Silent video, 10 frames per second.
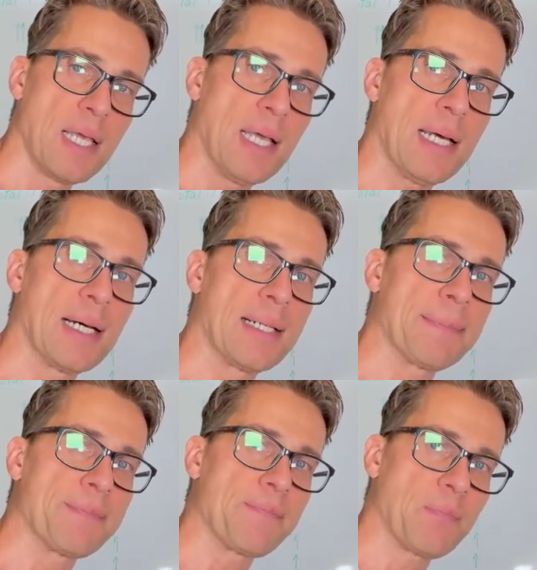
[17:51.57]

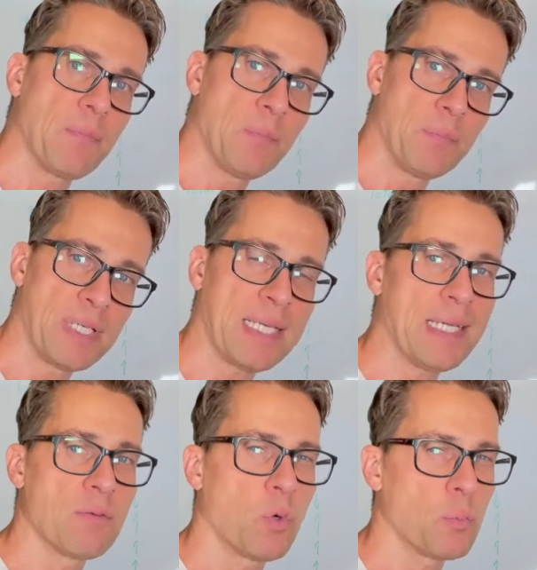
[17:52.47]
Um, but
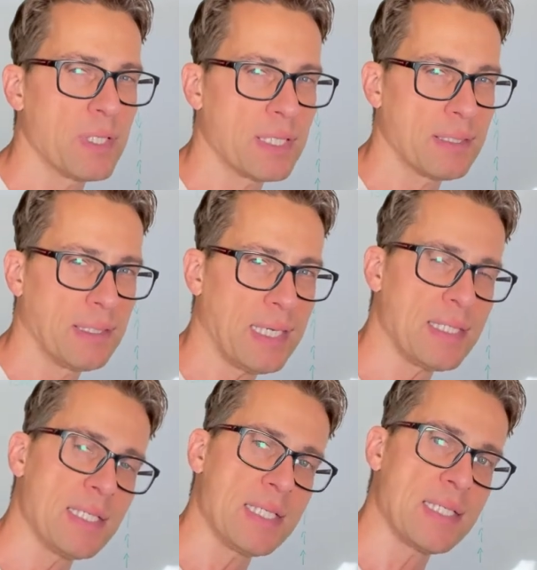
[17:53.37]
again, what we get
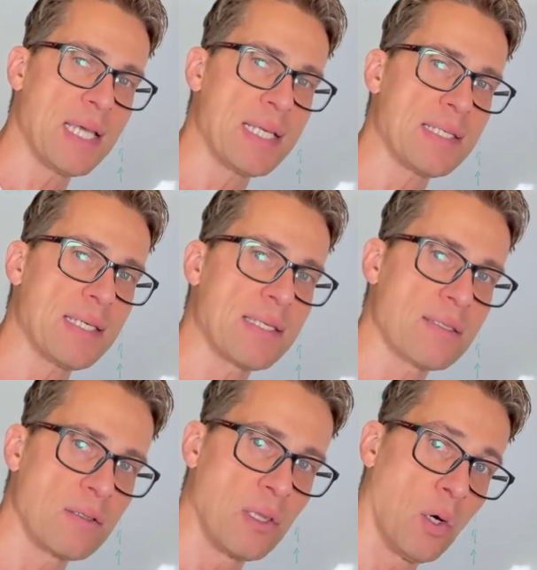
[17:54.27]
in these days
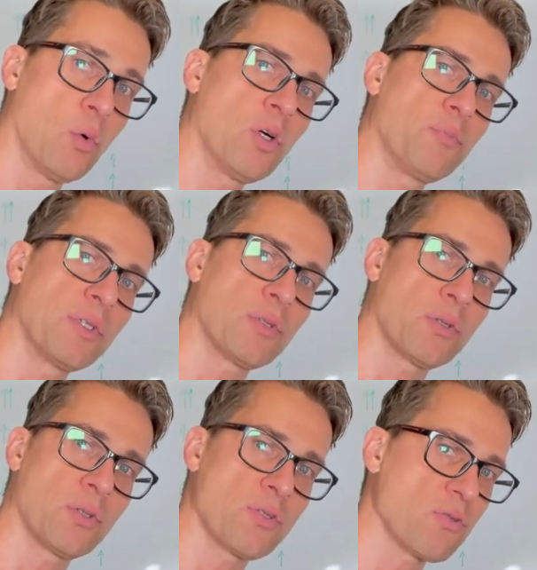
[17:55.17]
is lower
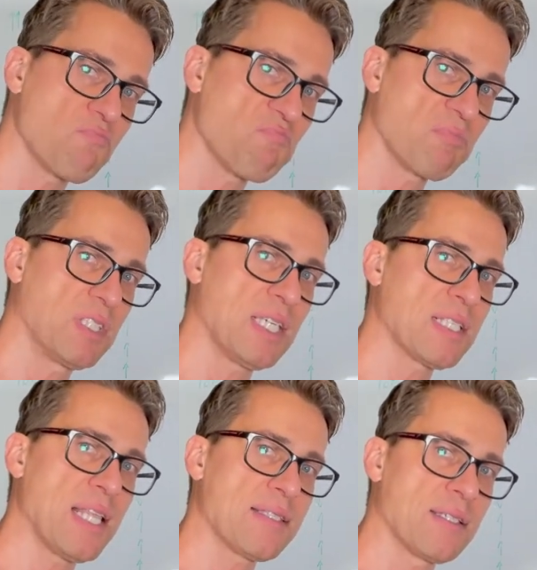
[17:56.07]
because
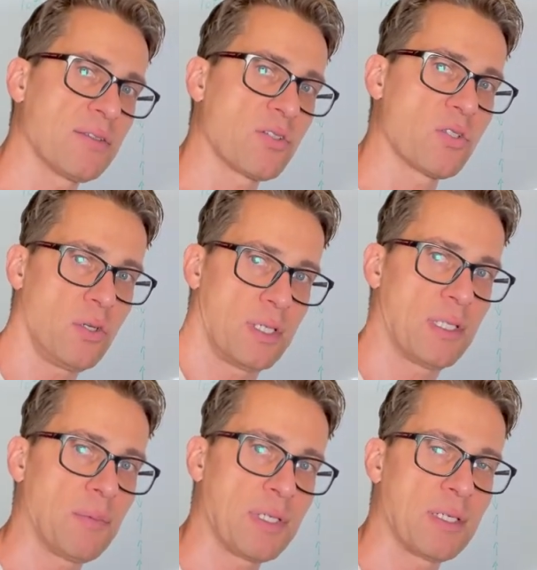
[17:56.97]
there's less in the soil.
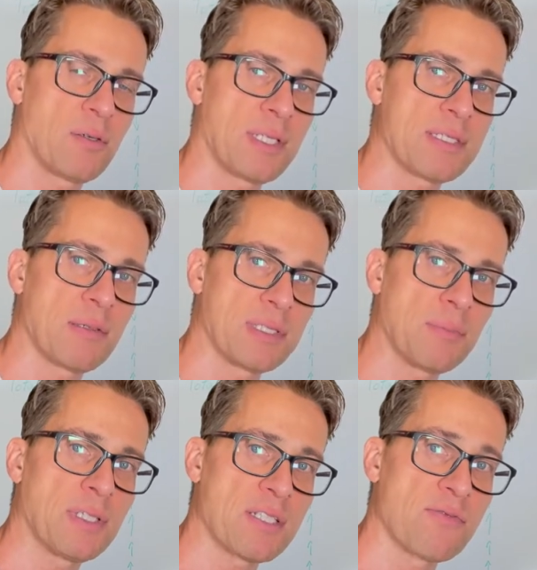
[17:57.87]
I mean, you know, there's
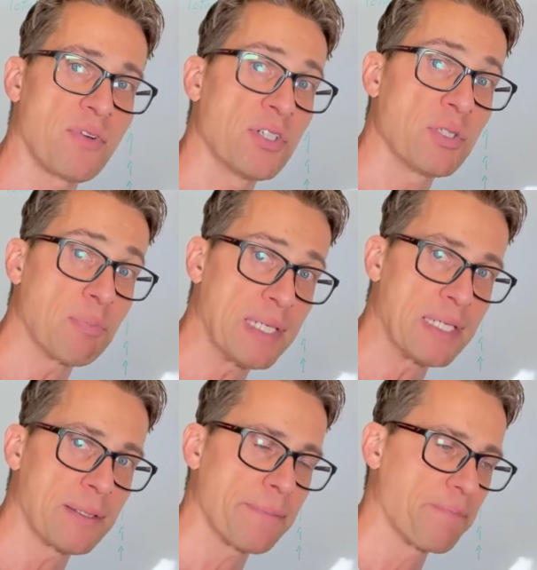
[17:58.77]
something that's very
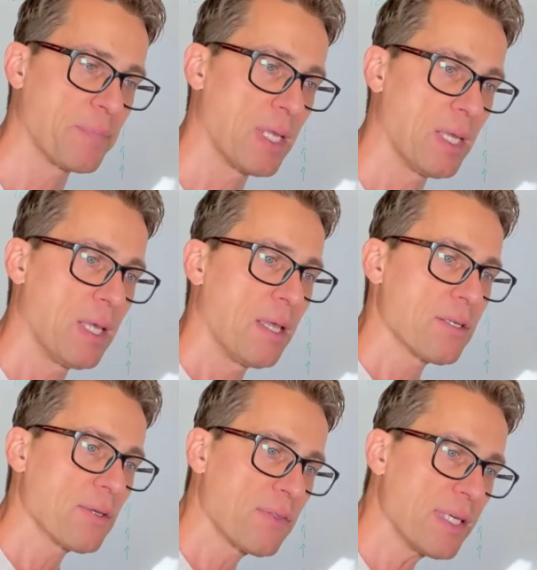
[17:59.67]
depleted.
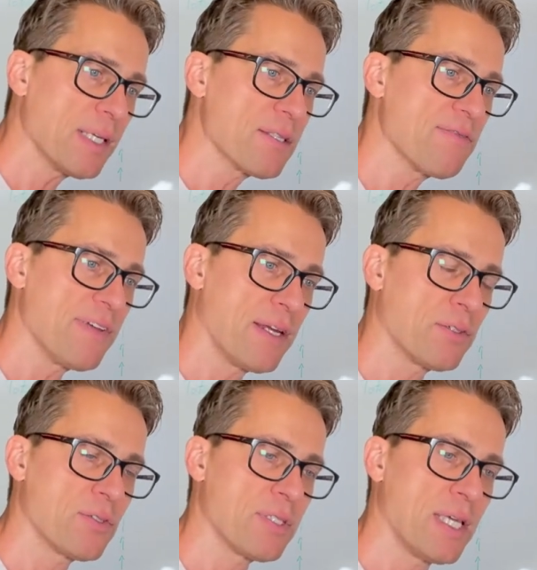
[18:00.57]
So I think it's fair
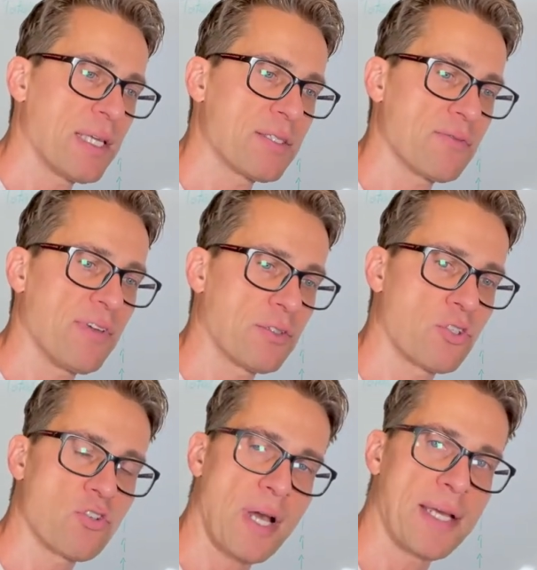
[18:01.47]
to say it's fair to
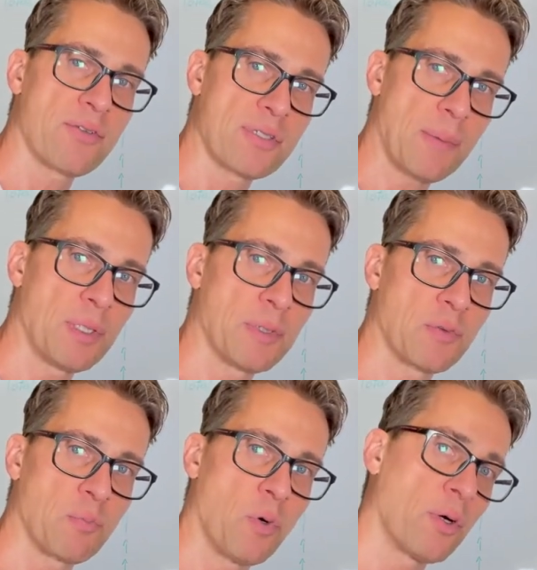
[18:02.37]
try to supplement
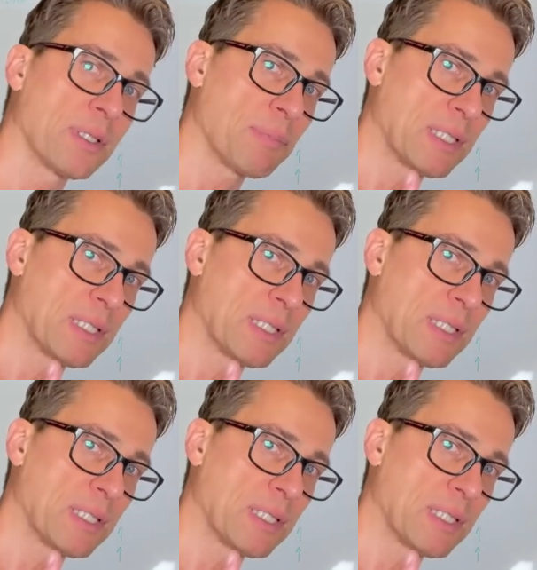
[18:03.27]
with boron, but